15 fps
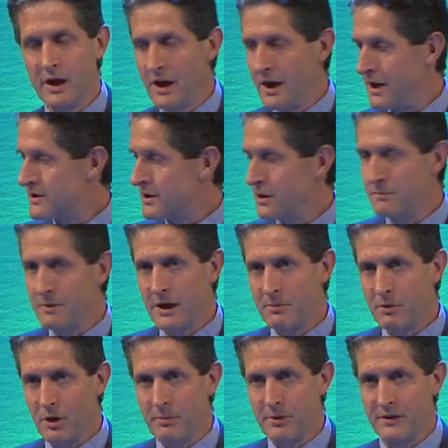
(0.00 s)
And so you can pick up a
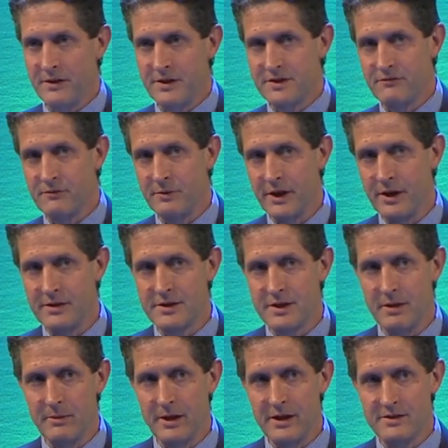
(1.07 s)
copy of this from the
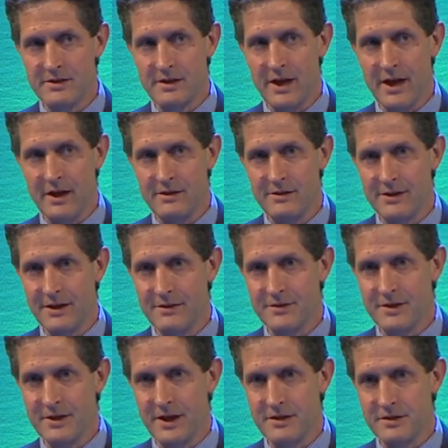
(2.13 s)
ICMA stand
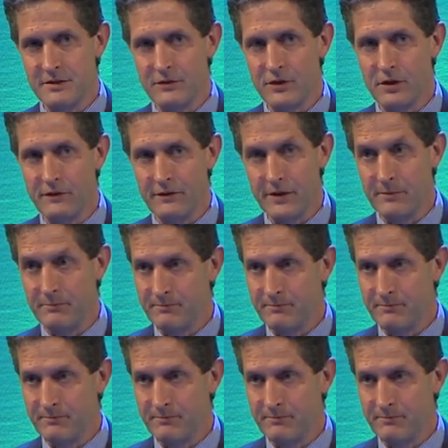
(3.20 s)
downstairs over coffee.